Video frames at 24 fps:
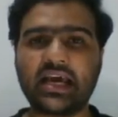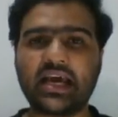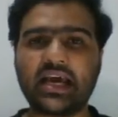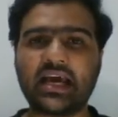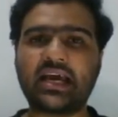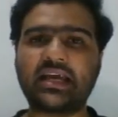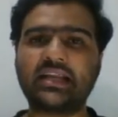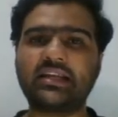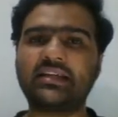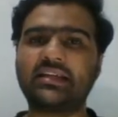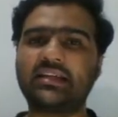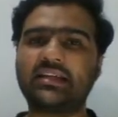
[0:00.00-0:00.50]

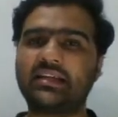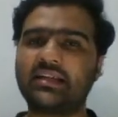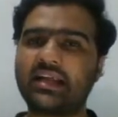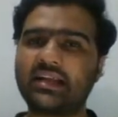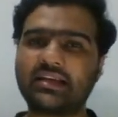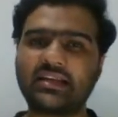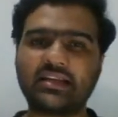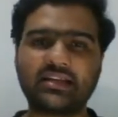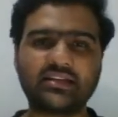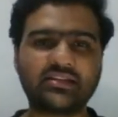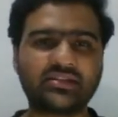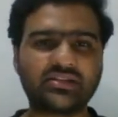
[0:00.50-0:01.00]
and
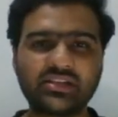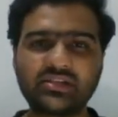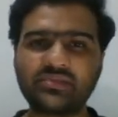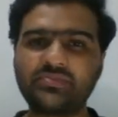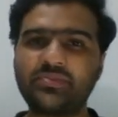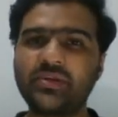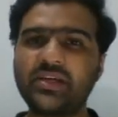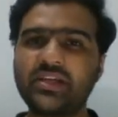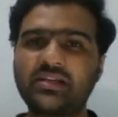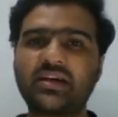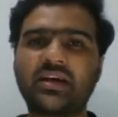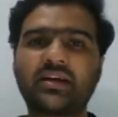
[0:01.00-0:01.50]
that can just
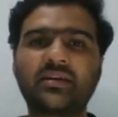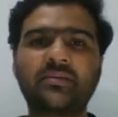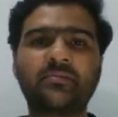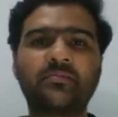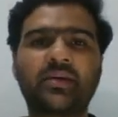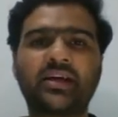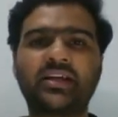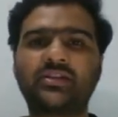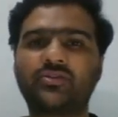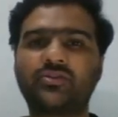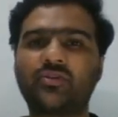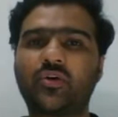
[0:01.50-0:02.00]
be done
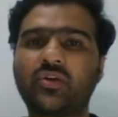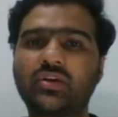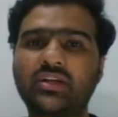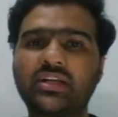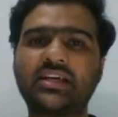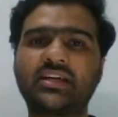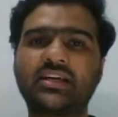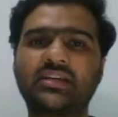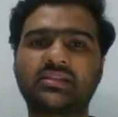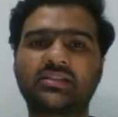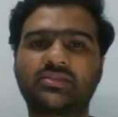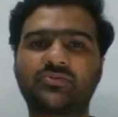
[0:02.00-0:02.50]
by
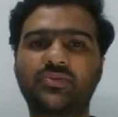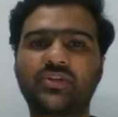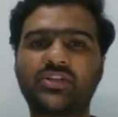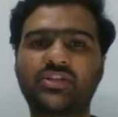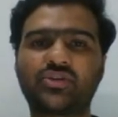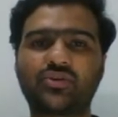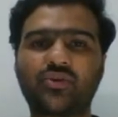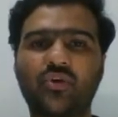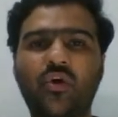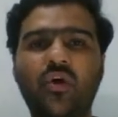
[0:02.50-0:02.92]
toggling a switch